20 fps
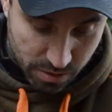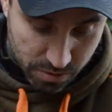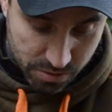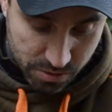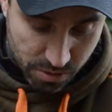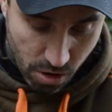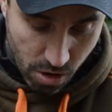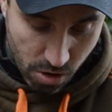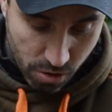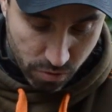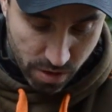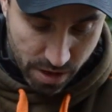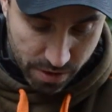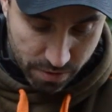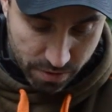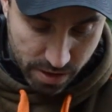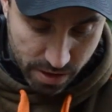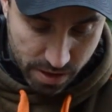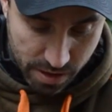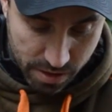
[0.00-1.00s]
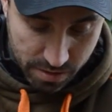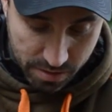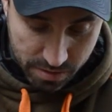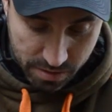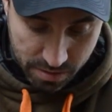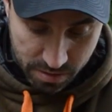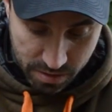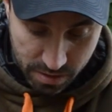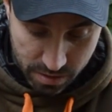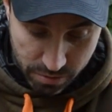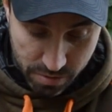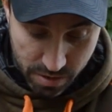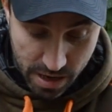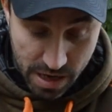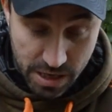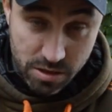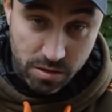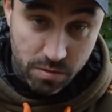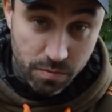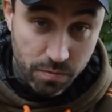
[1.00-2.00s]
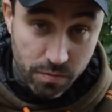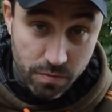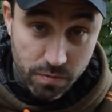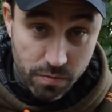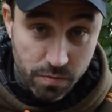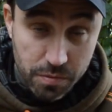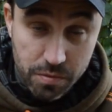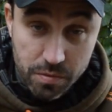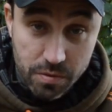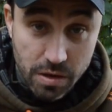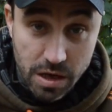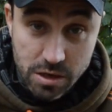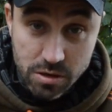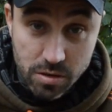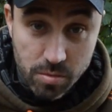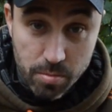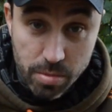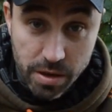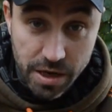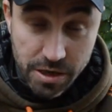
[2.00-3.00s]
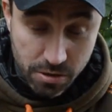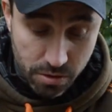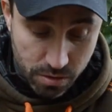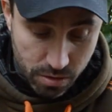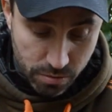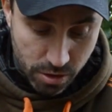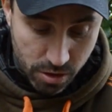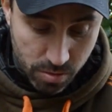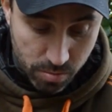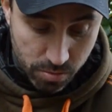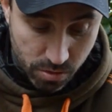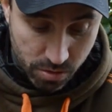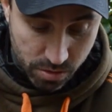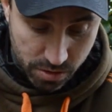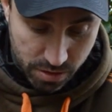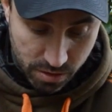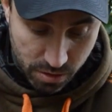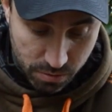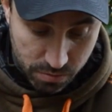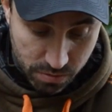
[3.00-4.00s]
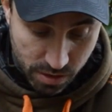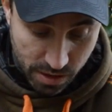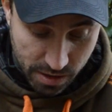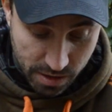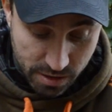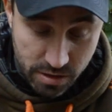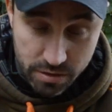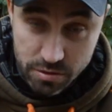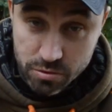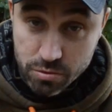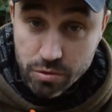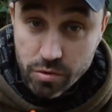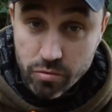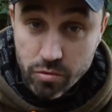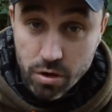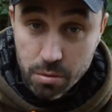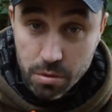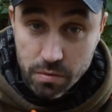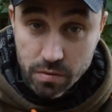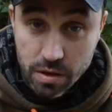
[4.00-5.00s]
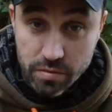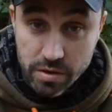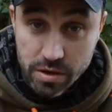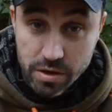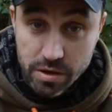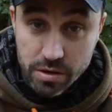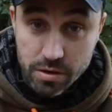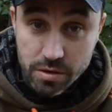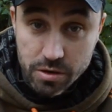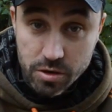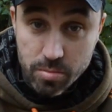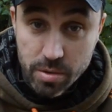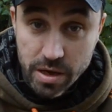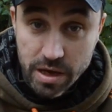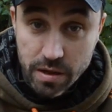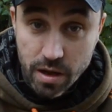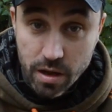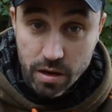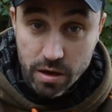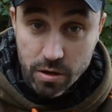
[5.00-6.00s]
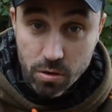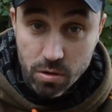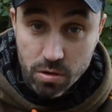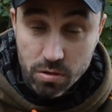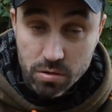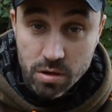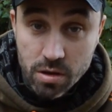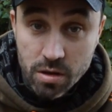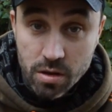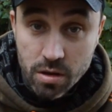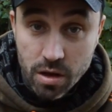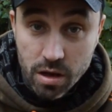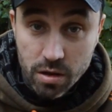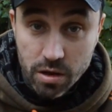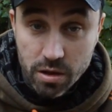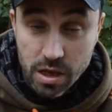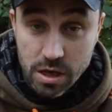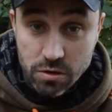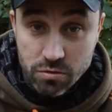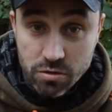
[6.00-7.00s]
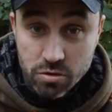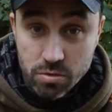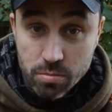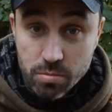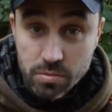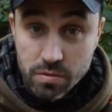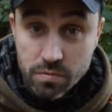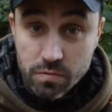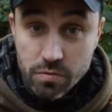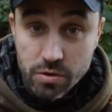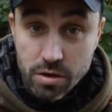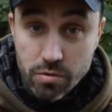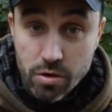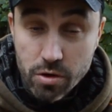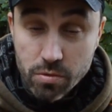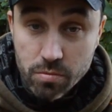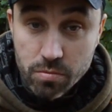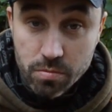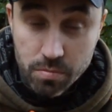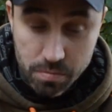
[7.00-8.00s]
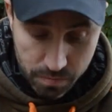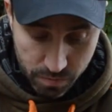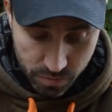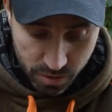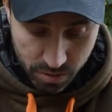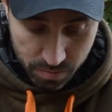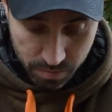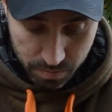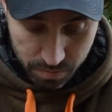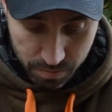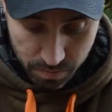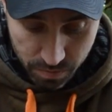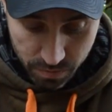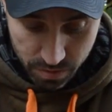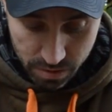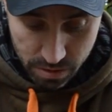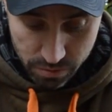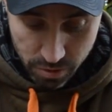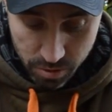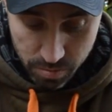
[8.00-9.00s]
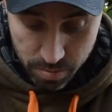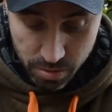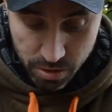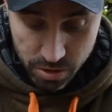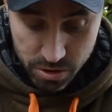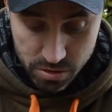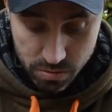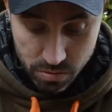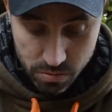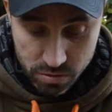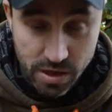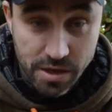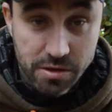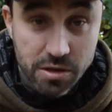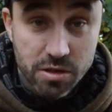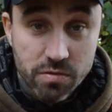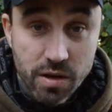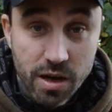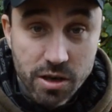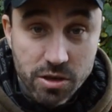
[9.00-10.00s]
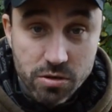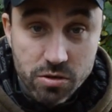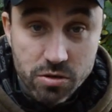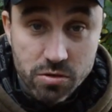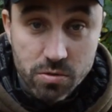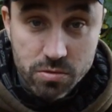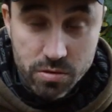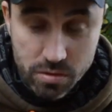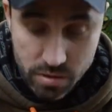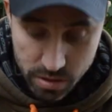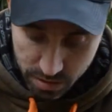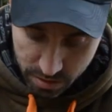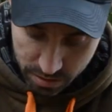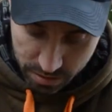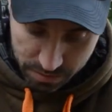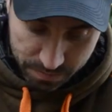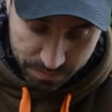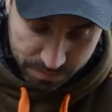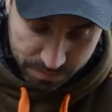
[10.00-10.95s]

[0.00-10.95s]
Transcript: They were dark red there, and they were an excellent bait on their own. But you know, like I say, there's nothing wrong with giving your bait that little extra something for your own personal satisfaction, sort of thing.